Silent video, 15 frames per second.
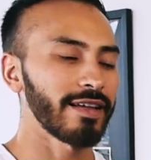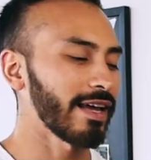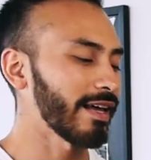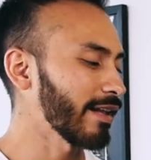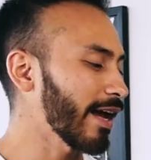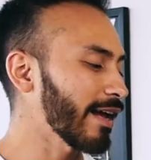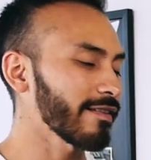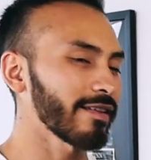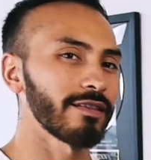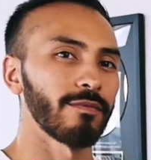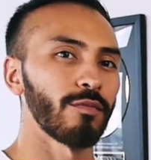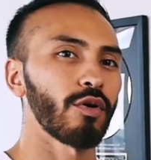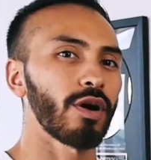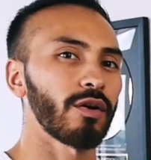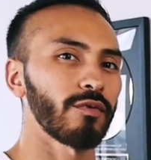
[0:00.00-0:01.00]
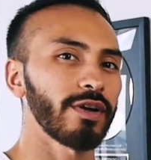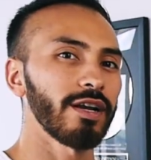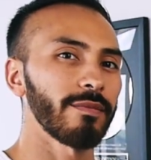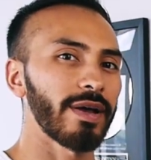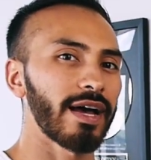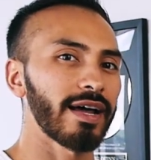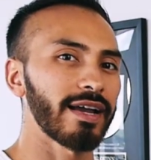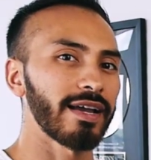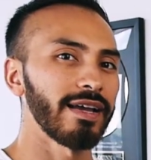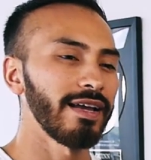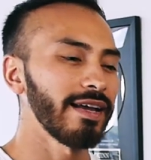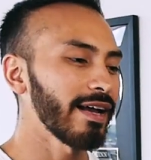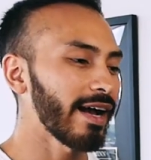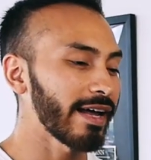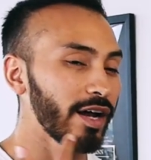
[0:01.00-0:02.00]
And the more I read about it,
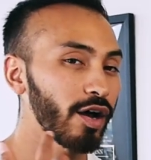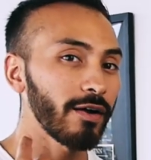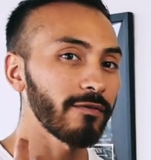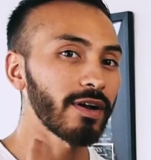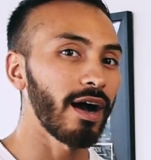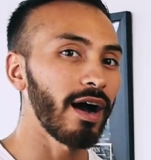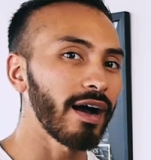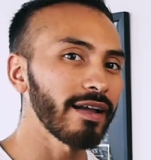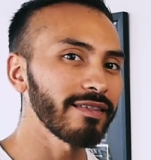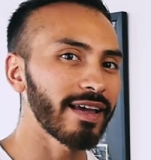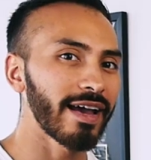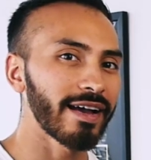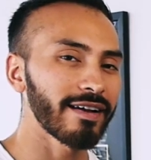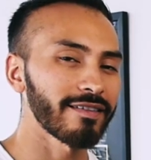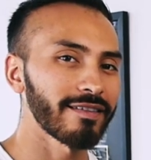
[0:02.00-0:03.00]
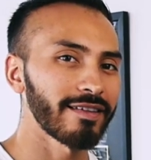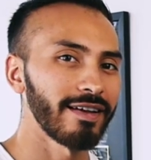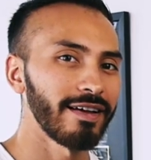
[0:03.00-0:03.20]
I now have context